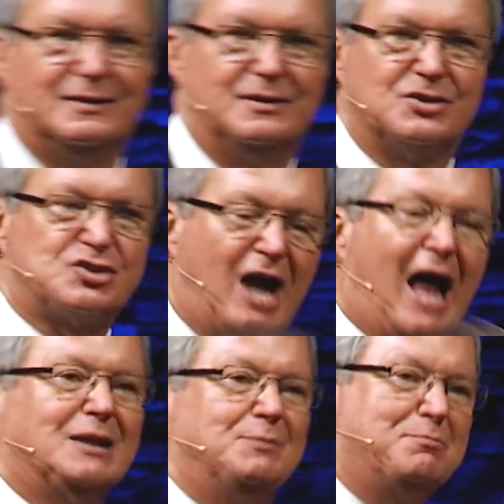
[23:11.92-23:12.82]

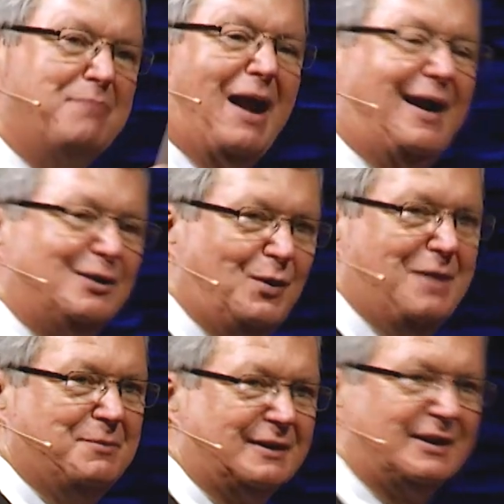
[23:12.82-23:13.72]
Solomon married
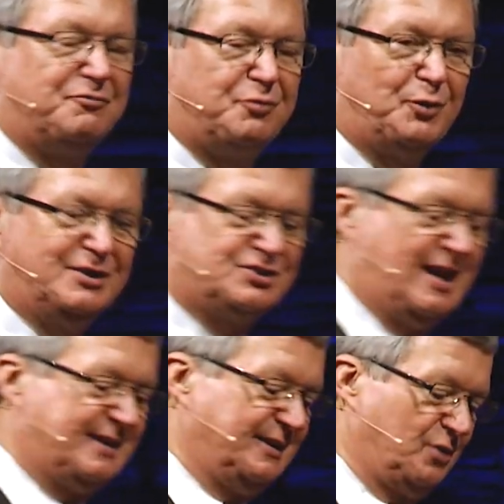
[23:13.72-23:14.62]
women. He reads
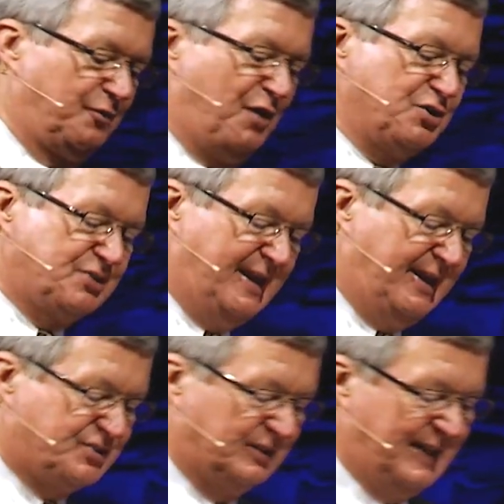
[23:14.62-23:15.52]
second or first
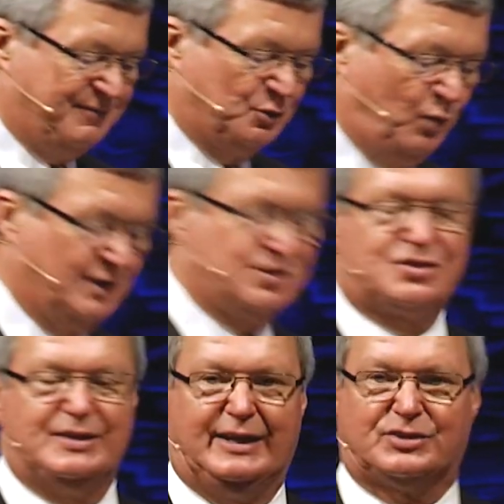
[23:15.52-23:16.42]
Kings 11, 1 to
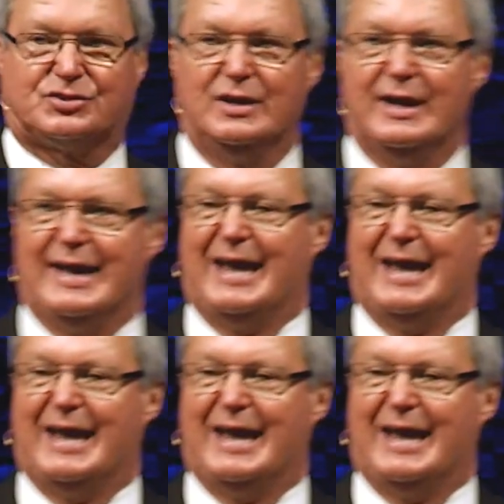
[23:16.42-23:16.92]
6.